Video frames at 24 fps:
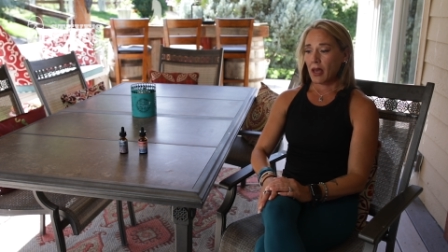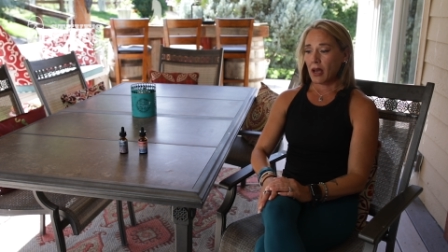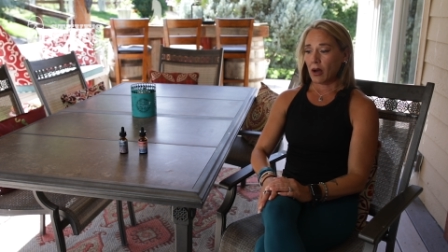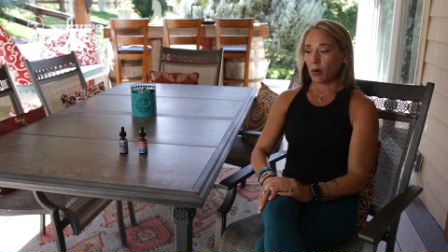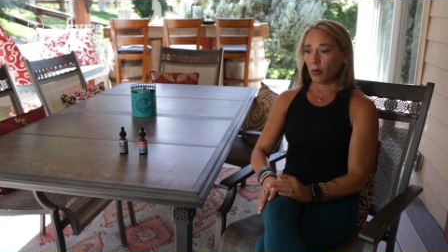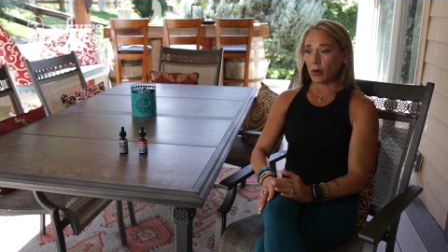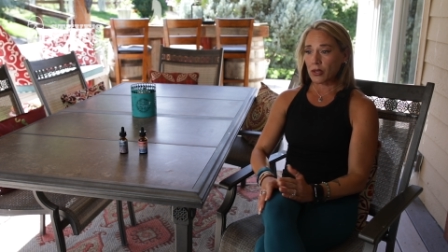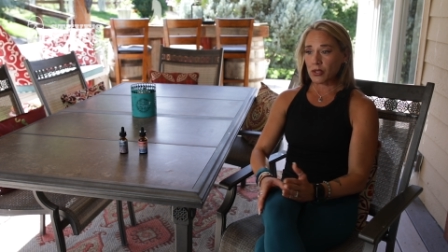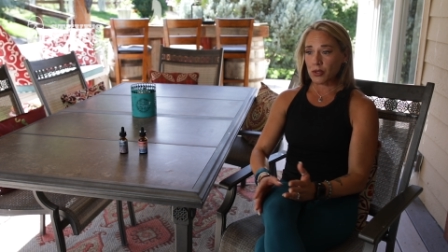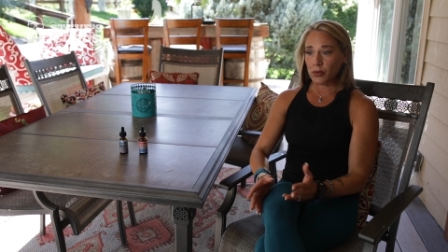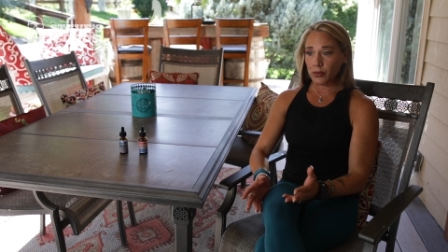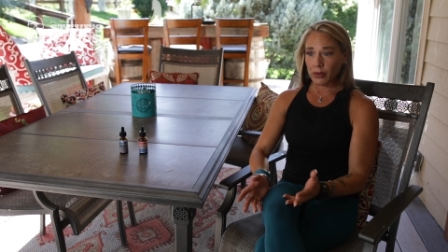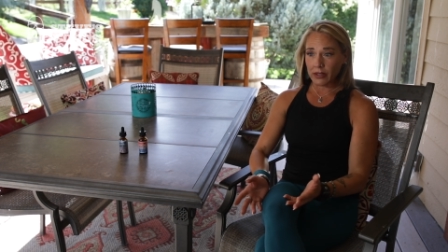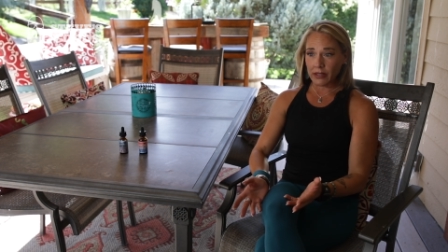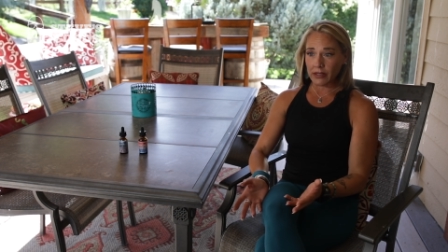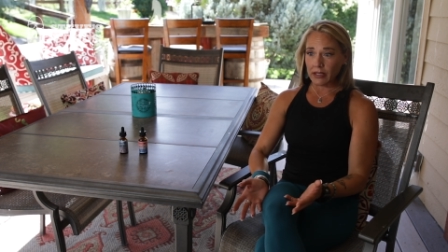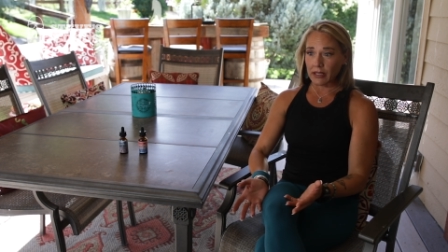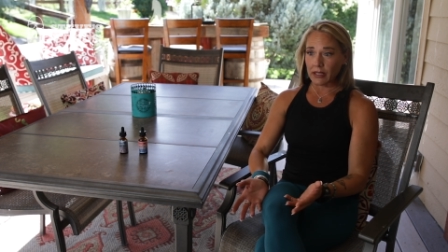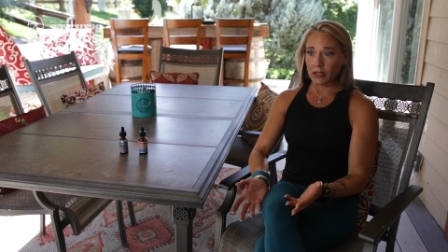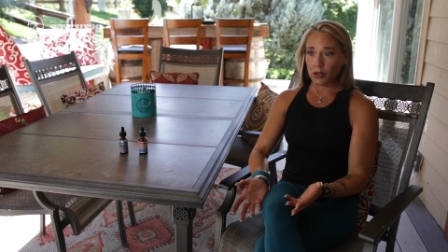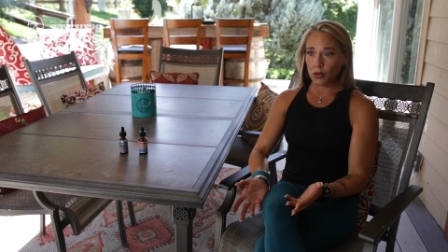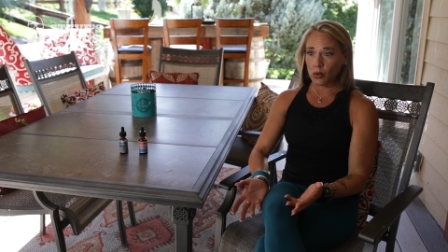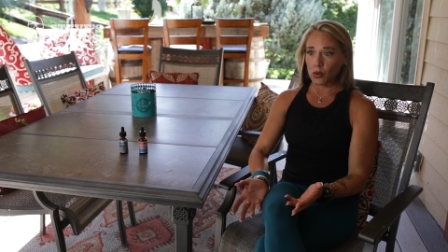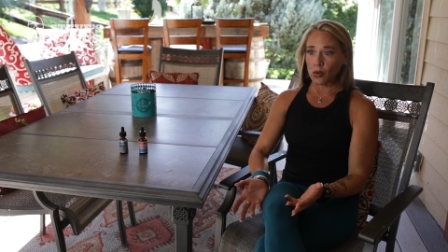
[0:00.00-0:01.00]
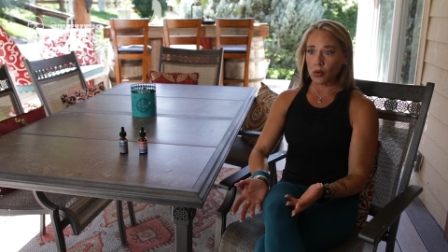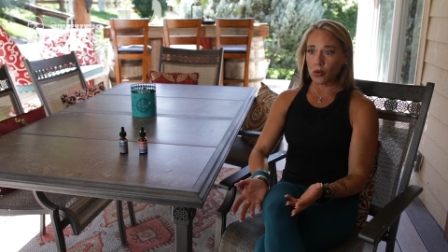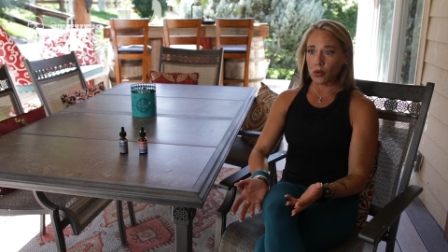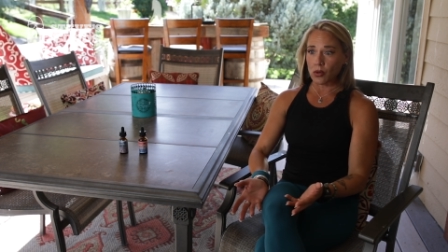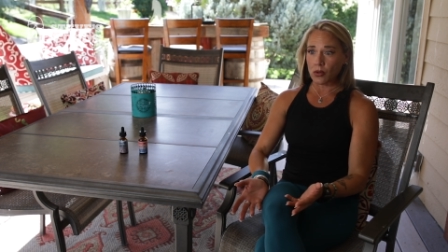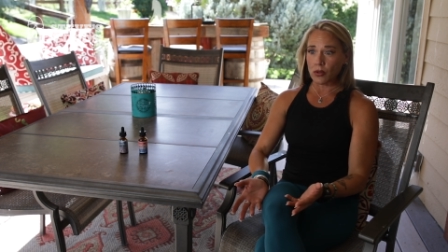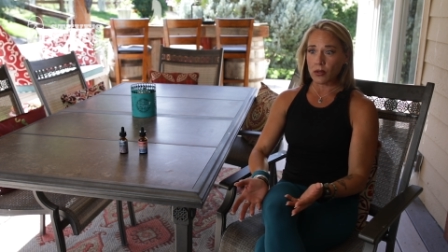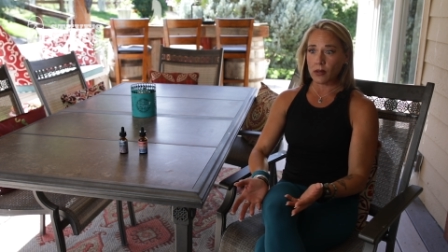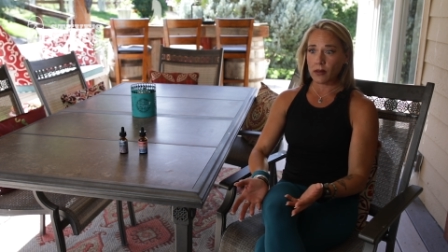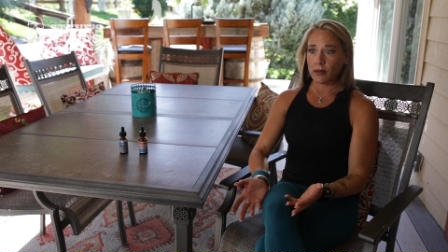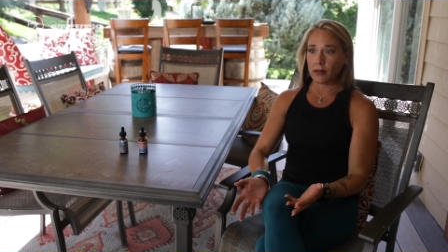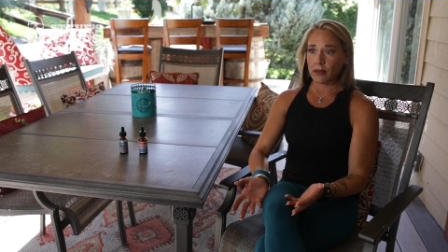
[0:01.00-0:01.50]
And what's really
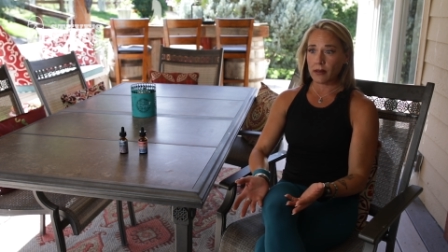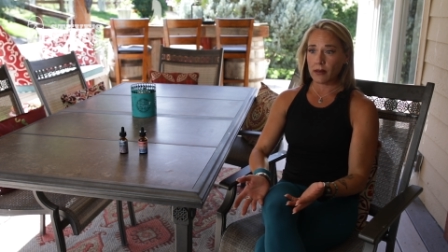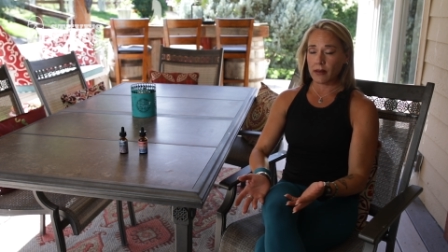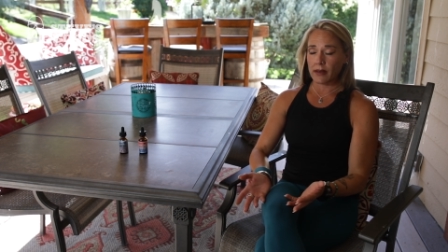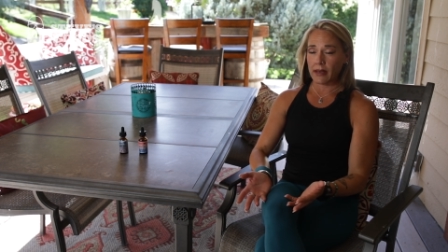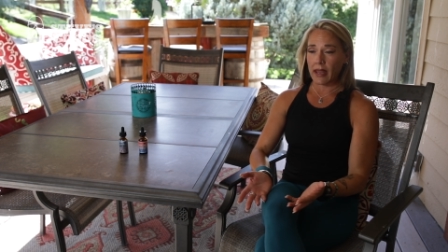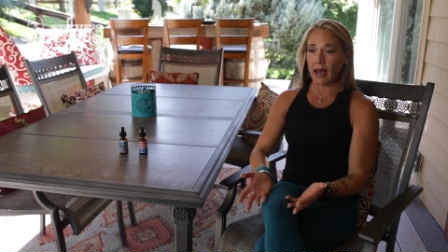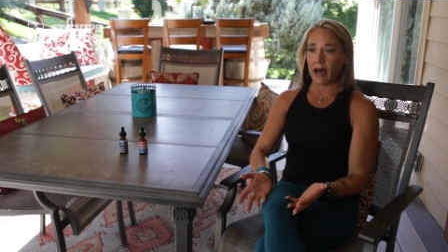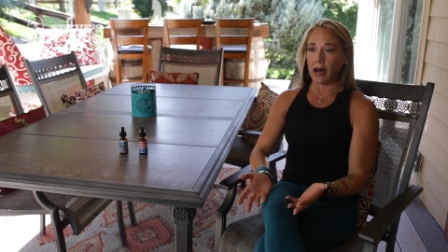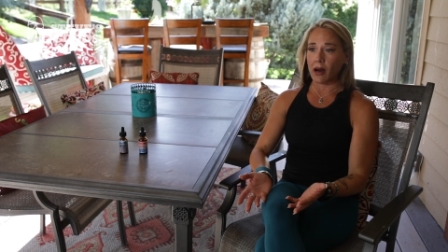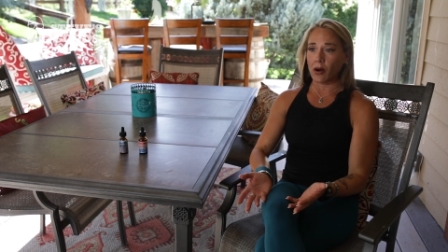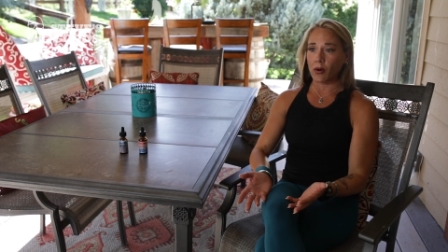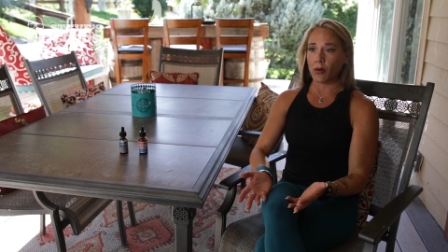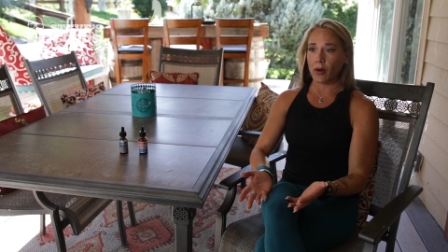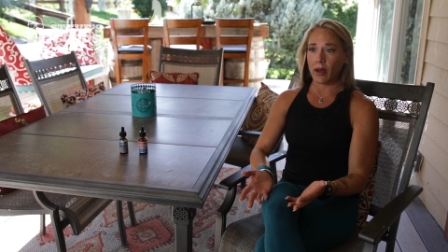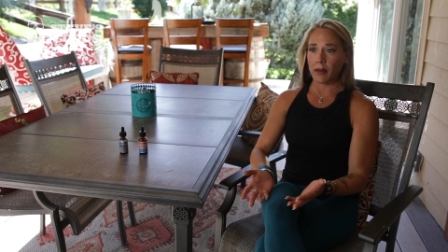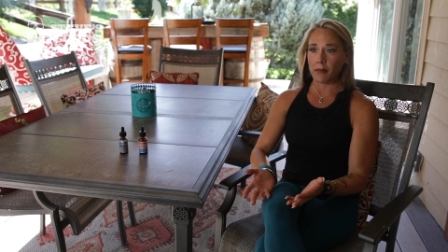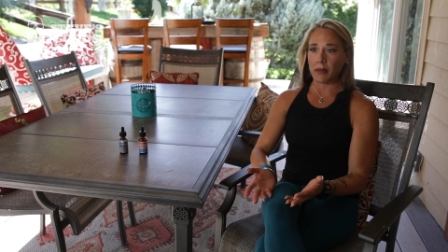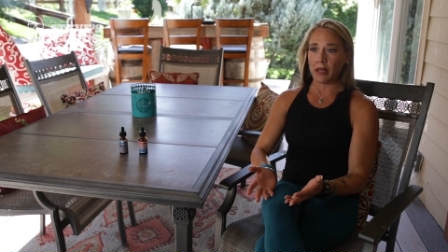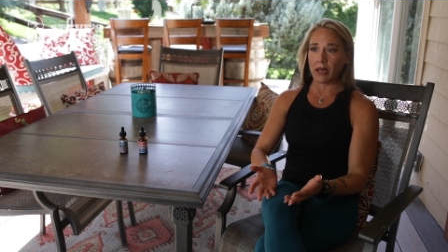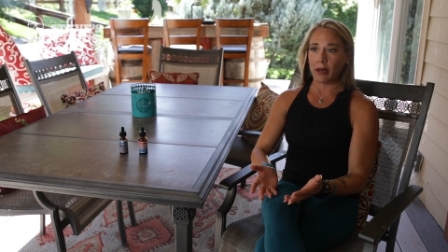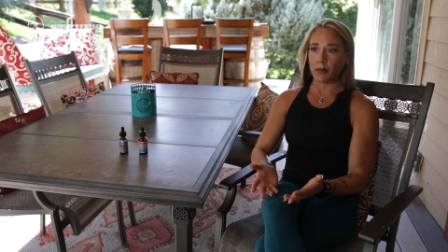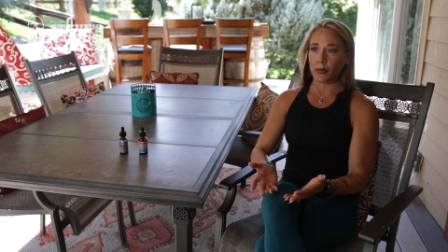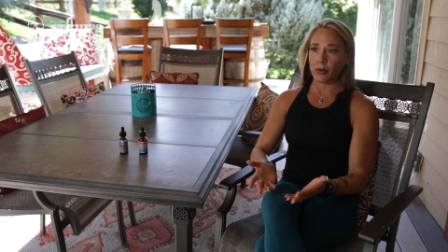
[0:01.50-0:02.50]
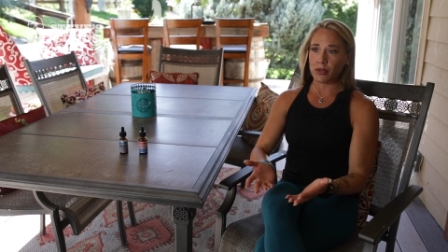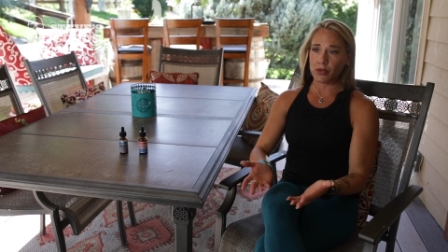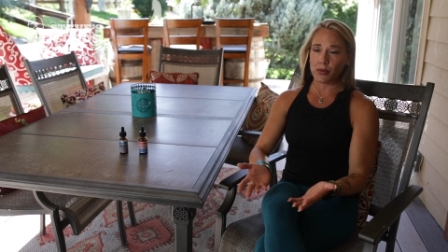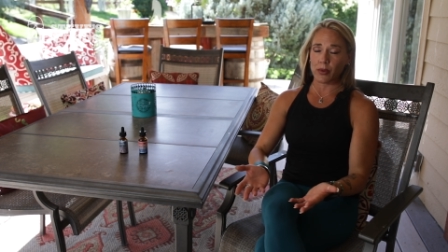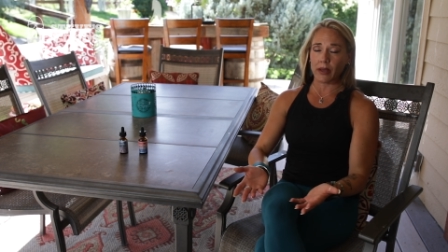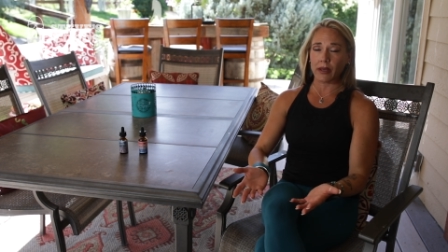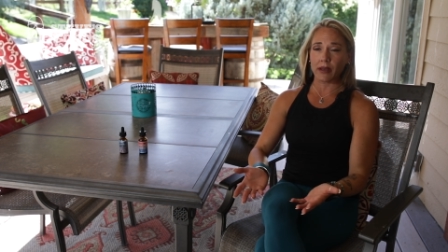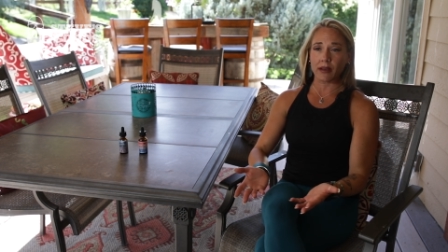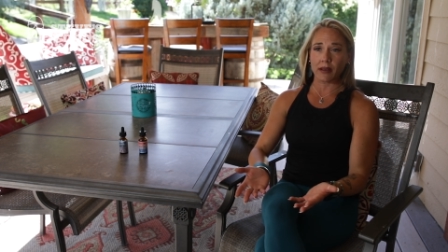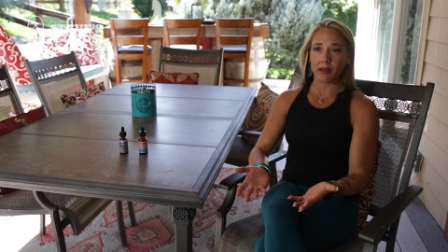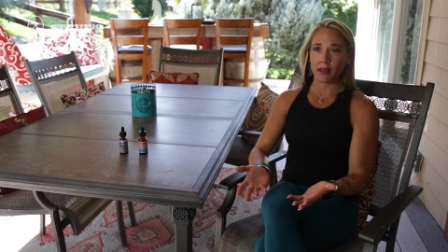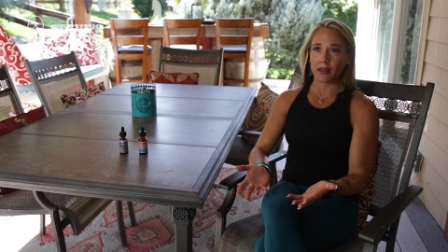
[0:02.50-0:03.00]
cool now, I mean, which
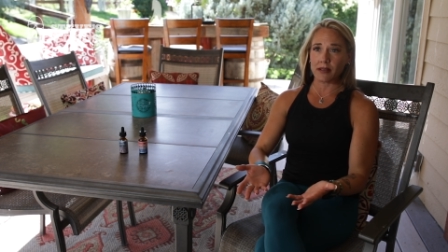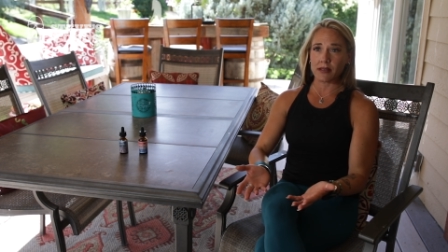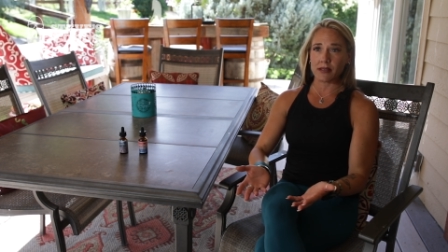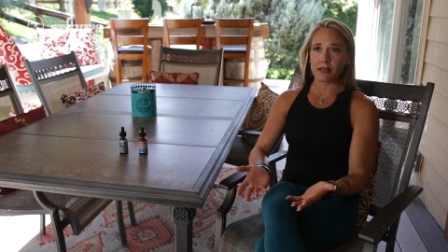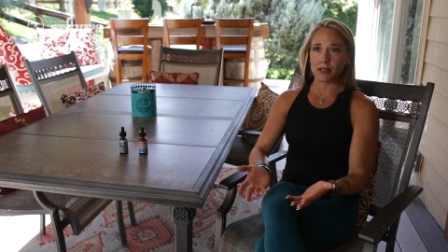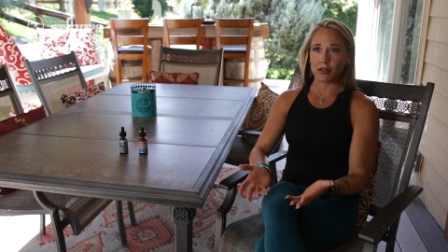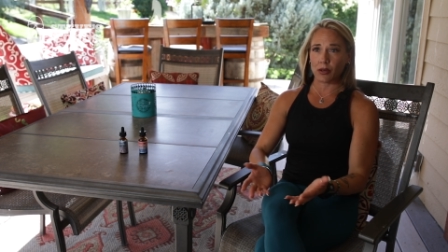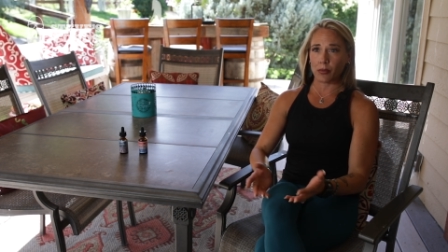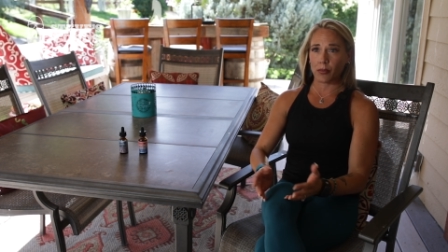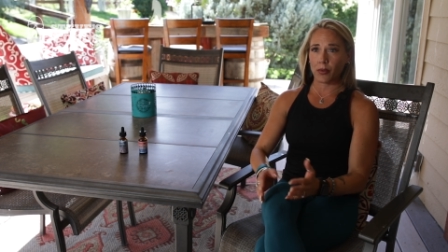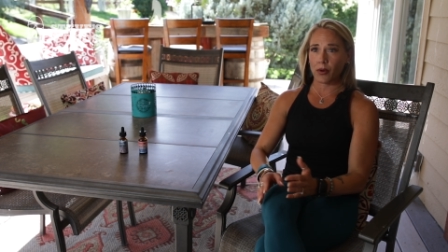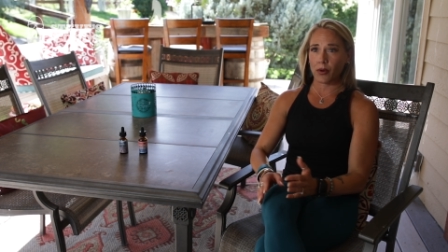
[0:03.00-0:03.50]
we can consider